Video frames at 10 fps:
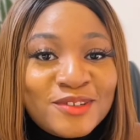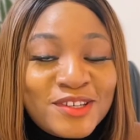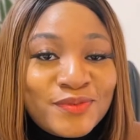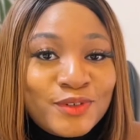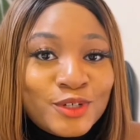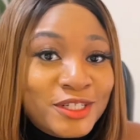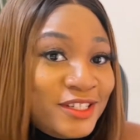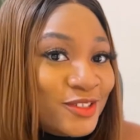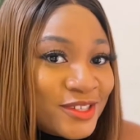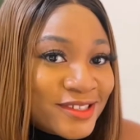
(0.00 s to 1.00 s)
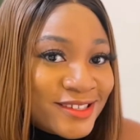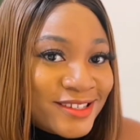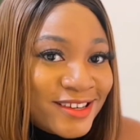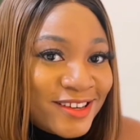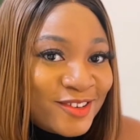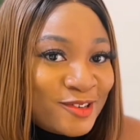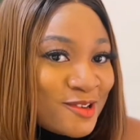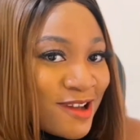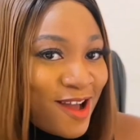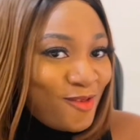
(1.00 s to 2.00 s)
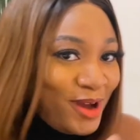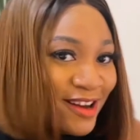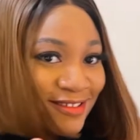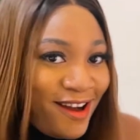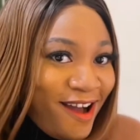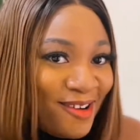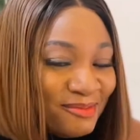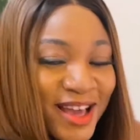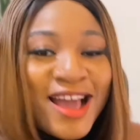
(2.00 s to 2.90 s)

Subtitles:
If you are new to this channel, welcome.